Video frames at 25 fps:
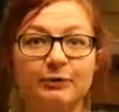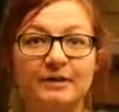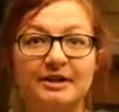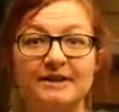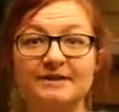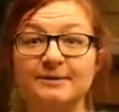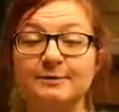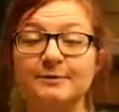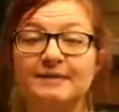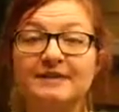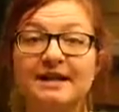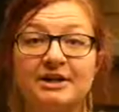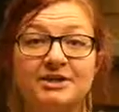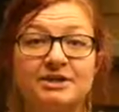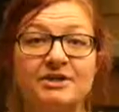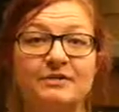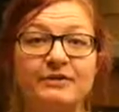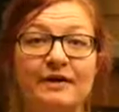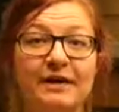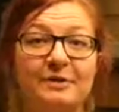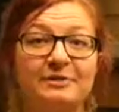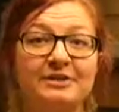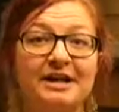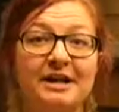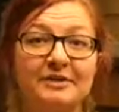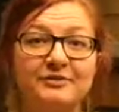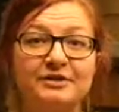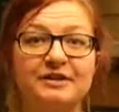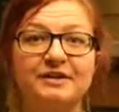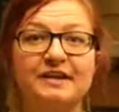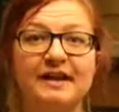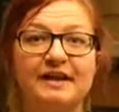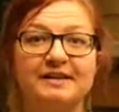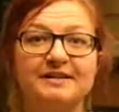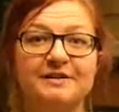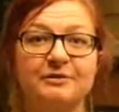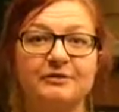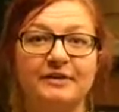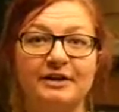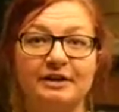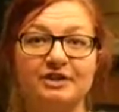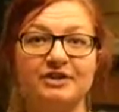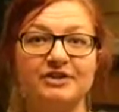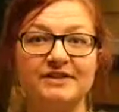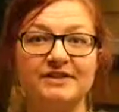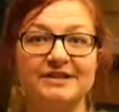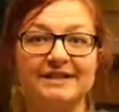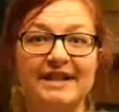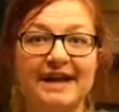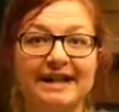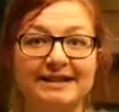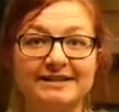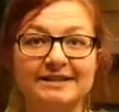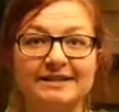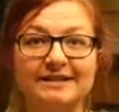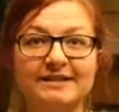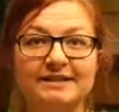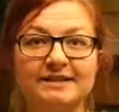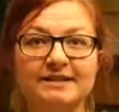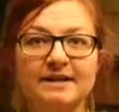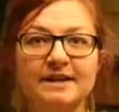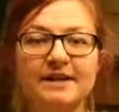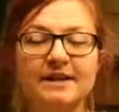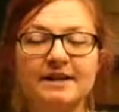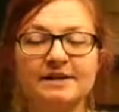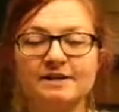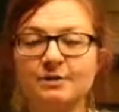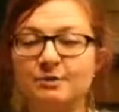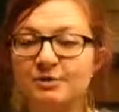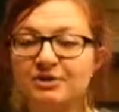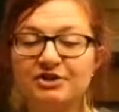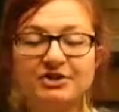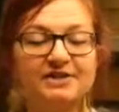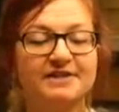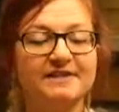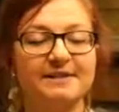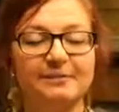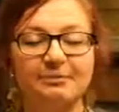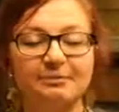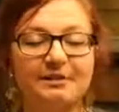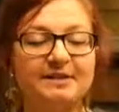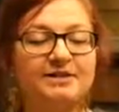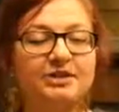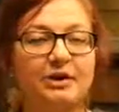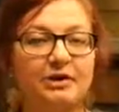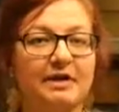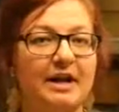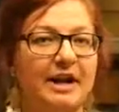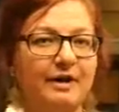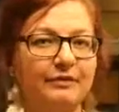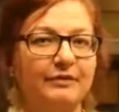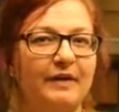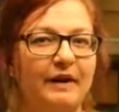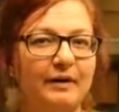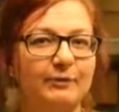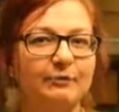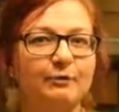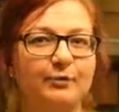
because it was actually found after the excavations ended. So we just simply don't have that